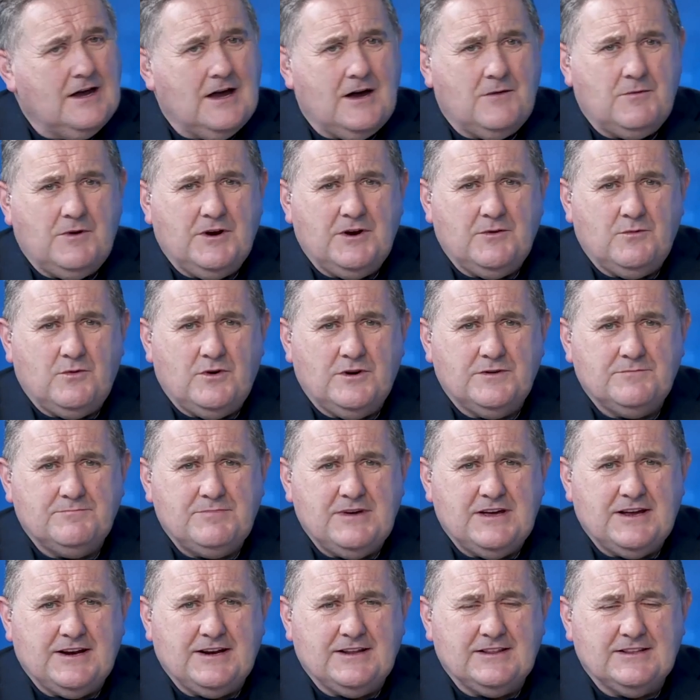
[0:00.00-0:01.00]
Yeah, I wonder
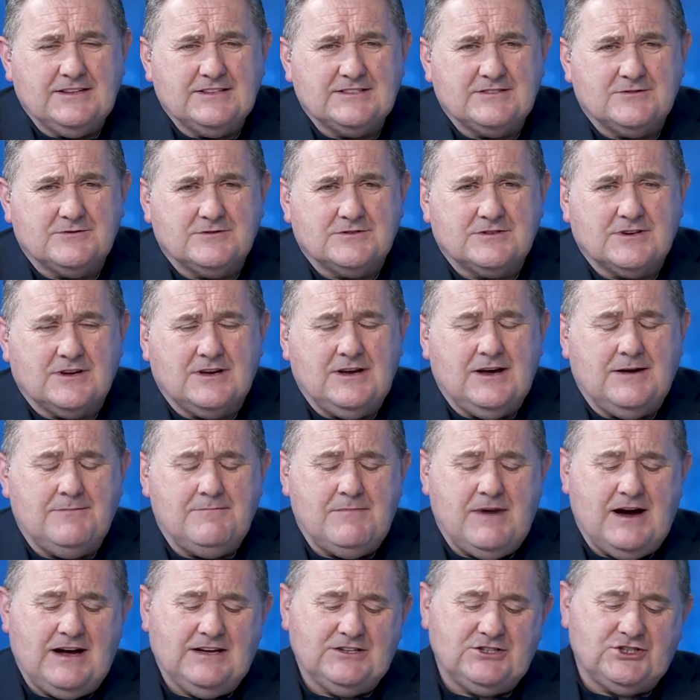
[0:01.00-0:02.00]
what bearing this
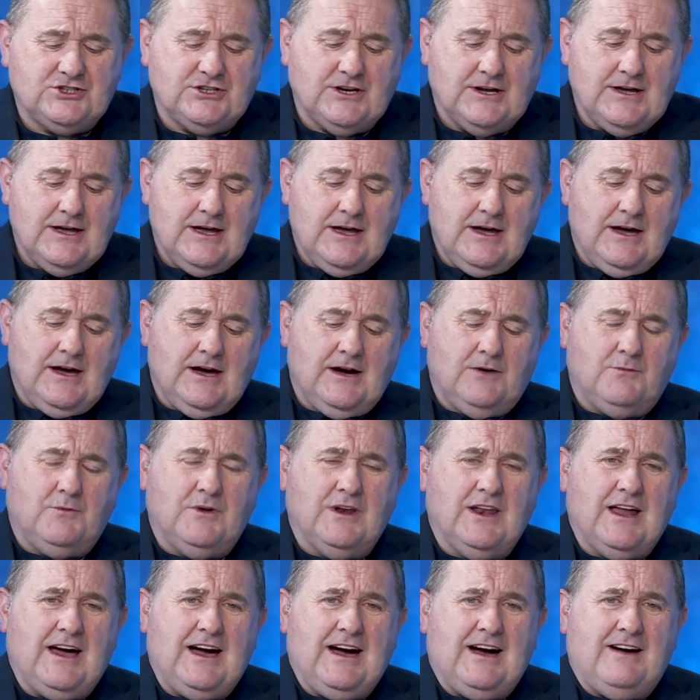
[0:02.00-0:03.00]
match
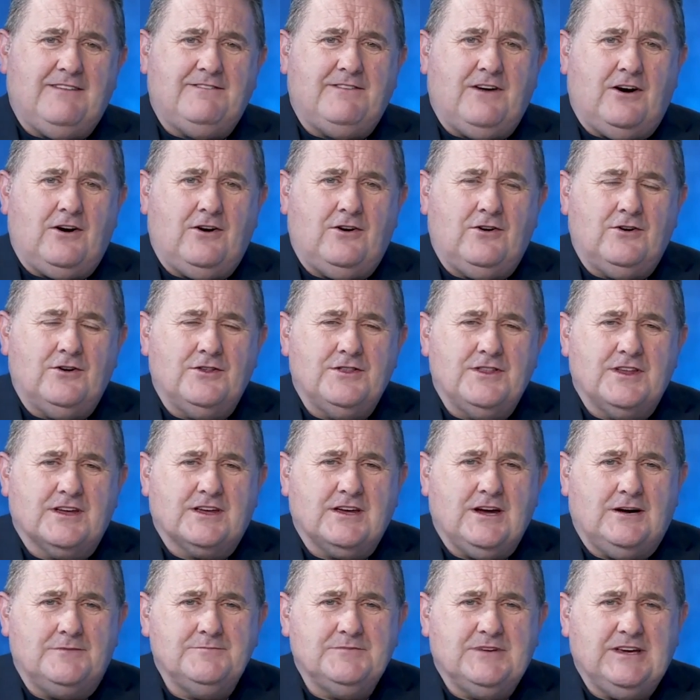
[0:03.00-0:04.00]
will have on
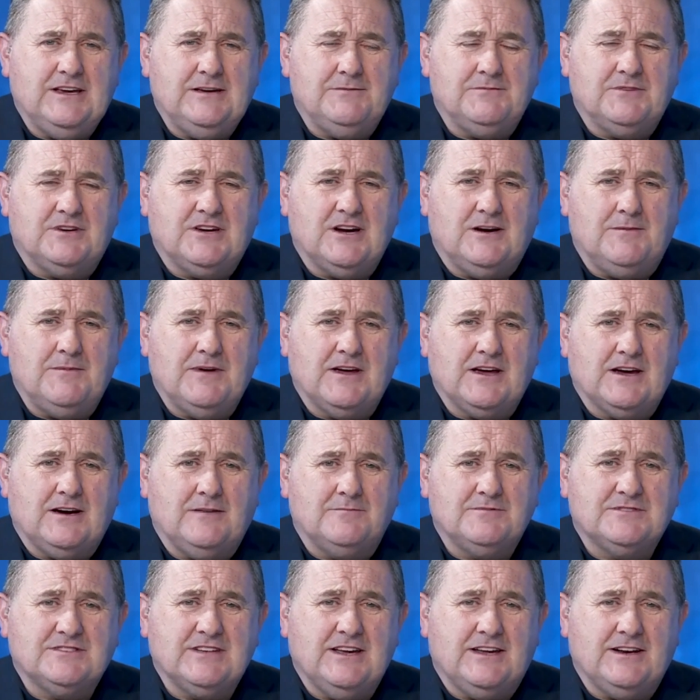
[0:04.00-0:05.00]
the cup game coming
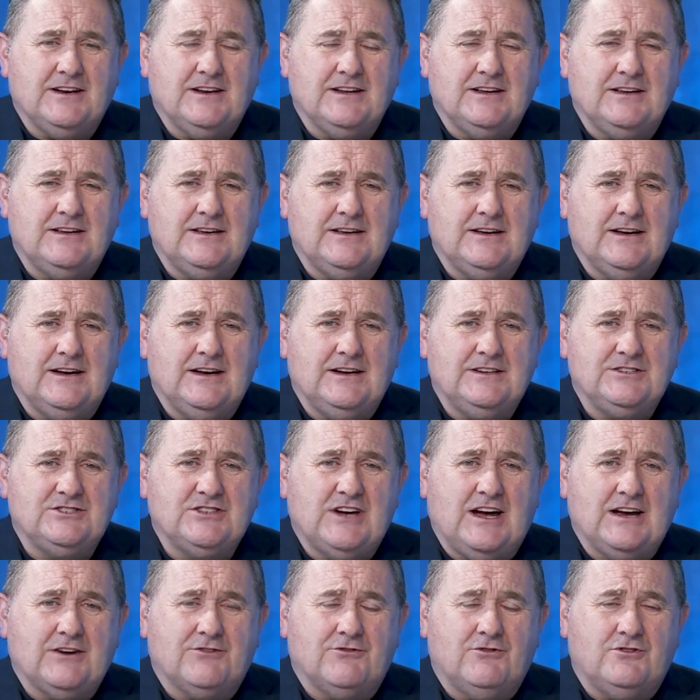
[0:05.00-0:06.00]
up. Certainly,
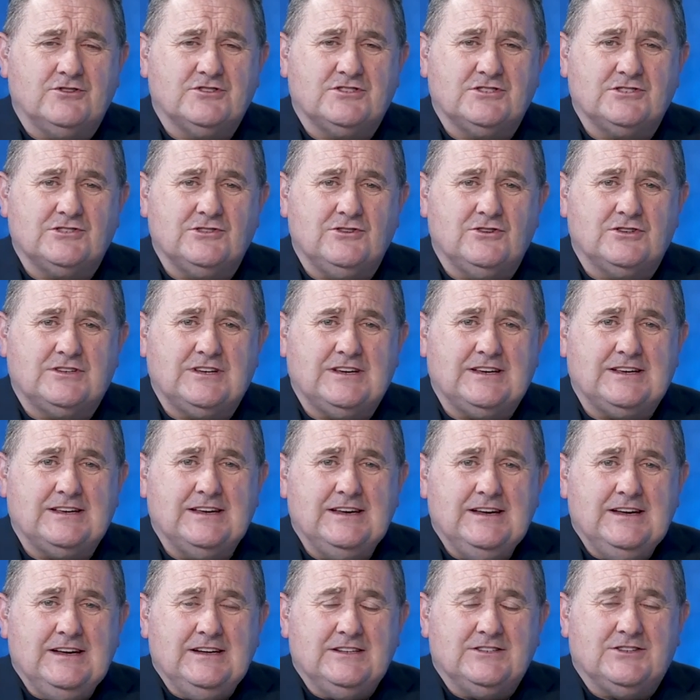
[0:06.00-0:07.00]
Jack Ross is
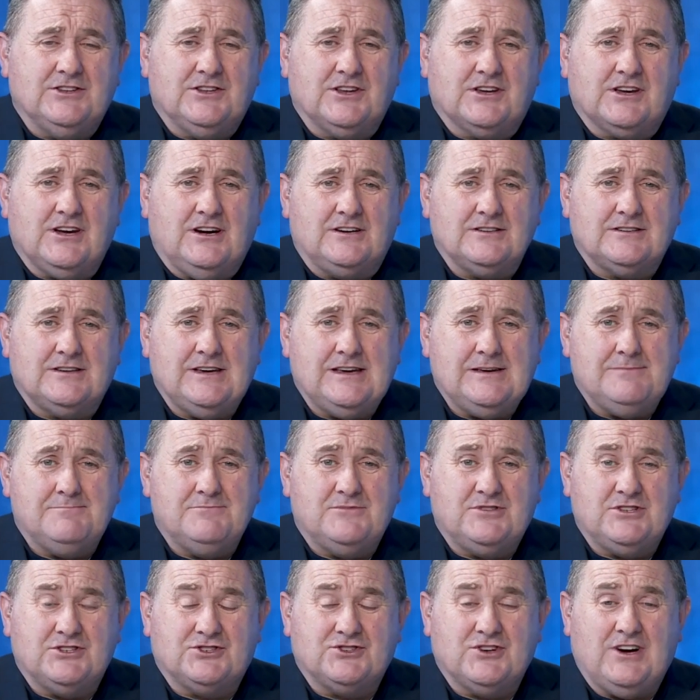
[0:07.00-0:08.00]
looking to the cup
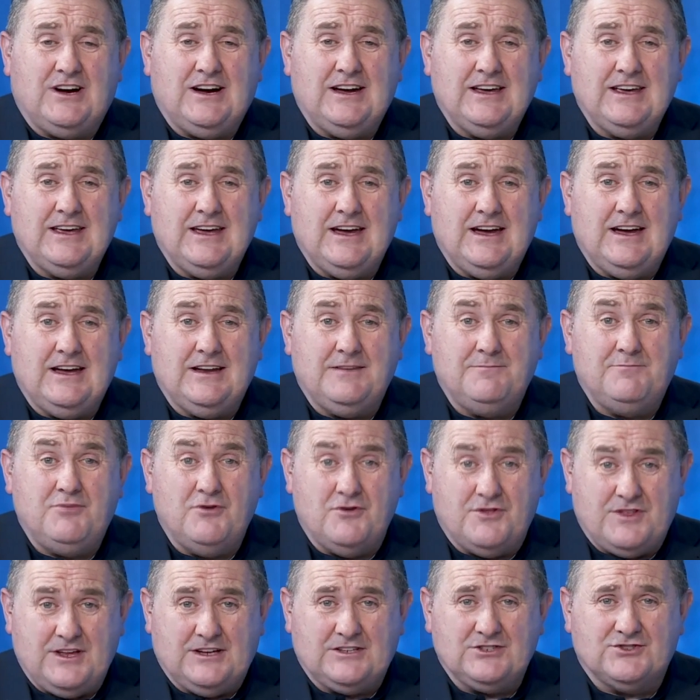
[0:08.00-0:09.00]
game to try and
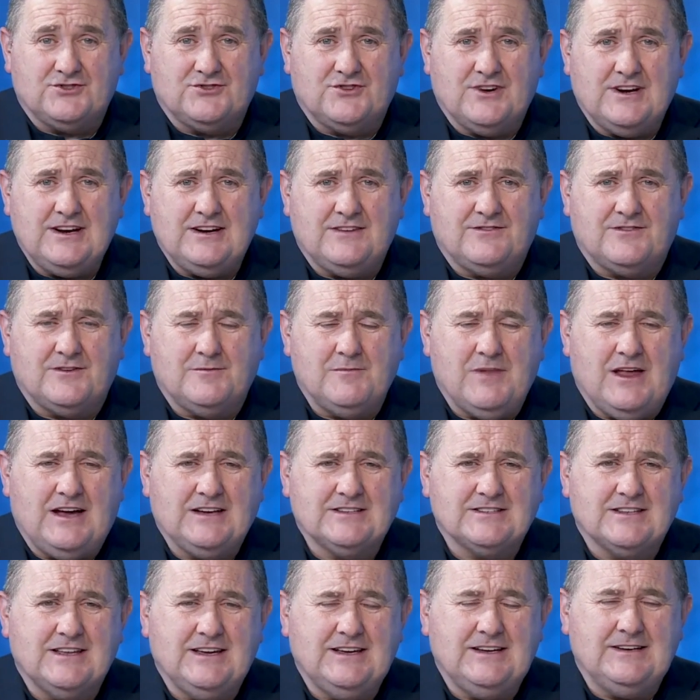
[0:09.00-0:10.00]
put things right from
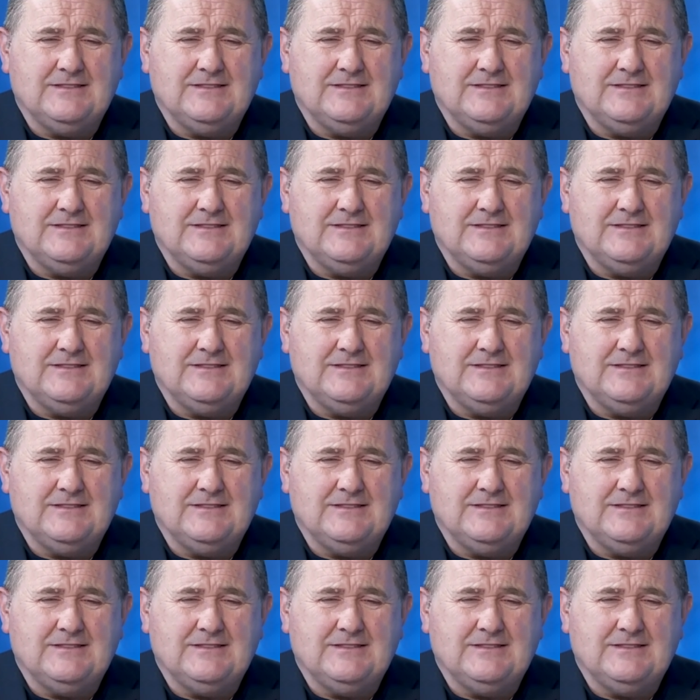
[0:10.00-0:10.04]
last